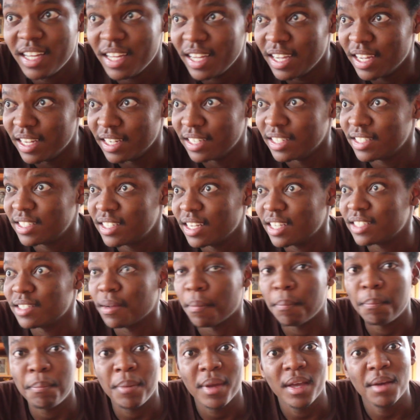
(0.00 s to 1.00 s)
in such
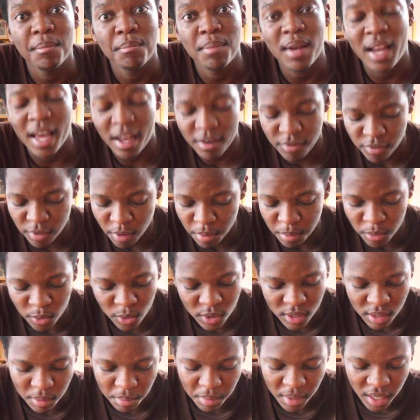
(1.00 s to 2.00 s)
a big platform
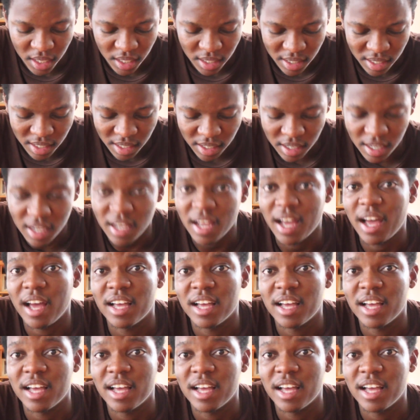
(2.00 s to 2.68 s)
was amazing